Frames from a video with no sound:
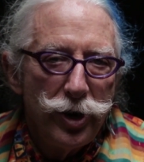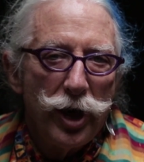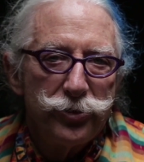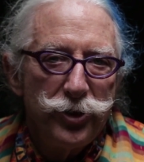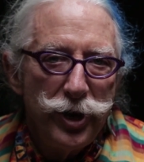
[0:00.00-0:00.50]

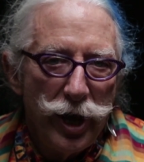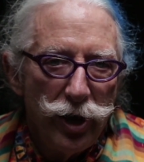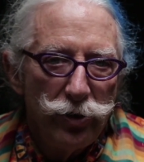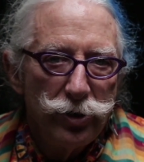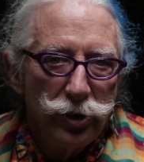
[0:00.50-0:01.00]
not the
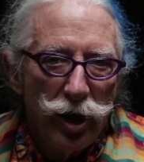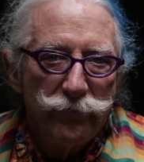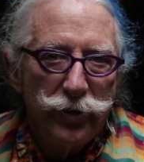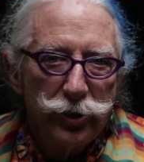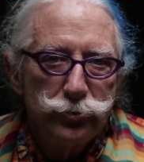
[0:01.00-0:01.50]
noun,
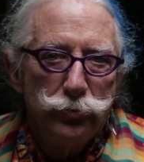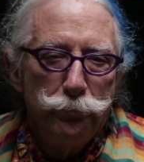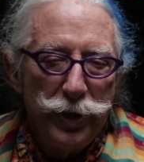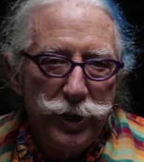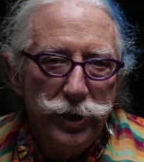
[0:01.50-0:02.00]
loving. To
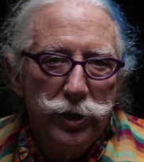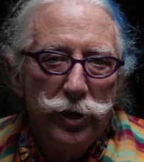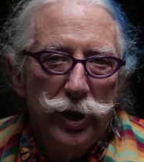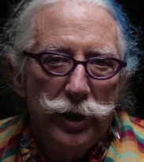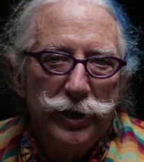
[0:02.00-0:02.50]
be
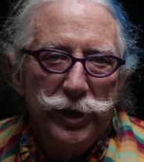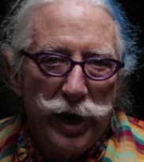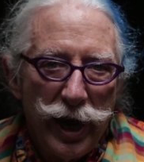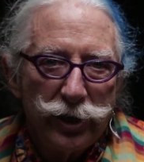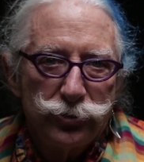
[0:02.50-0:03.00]

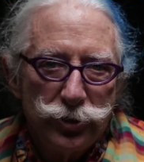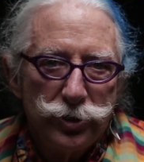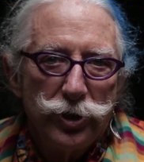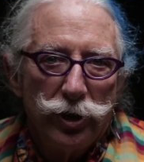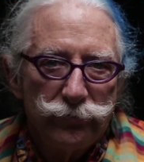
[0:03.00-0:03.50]
in
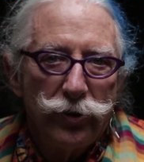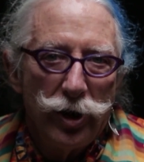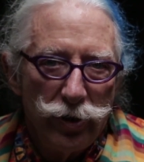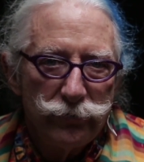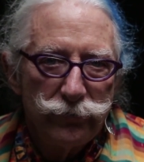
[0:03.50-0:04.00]
action of
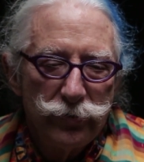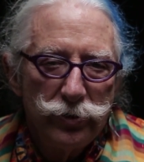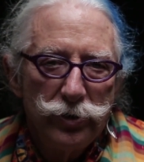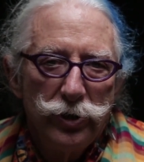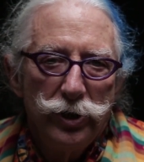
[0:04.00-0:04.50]
love
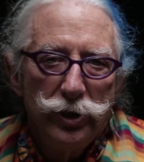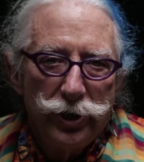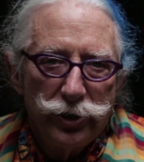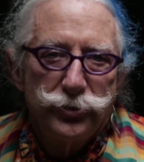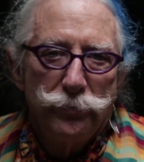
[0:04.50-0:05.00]

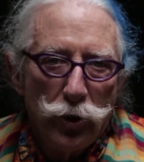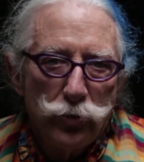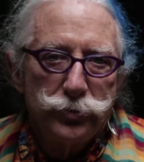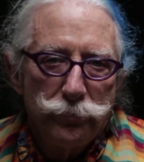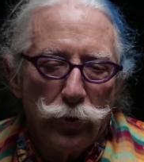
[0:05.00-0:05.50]
is the
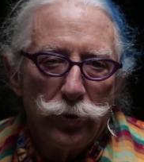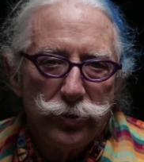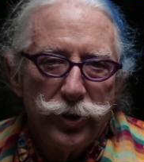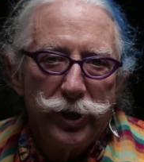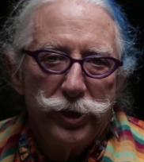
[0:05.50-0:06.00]
most
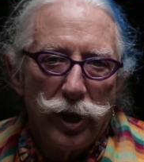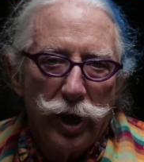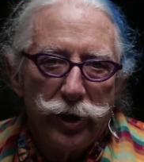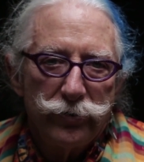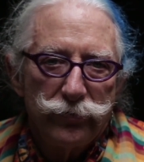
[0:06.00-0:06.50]
important thing in
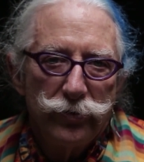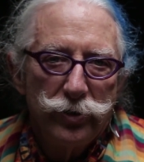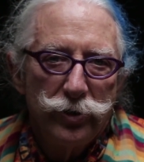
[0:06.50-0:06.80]
life.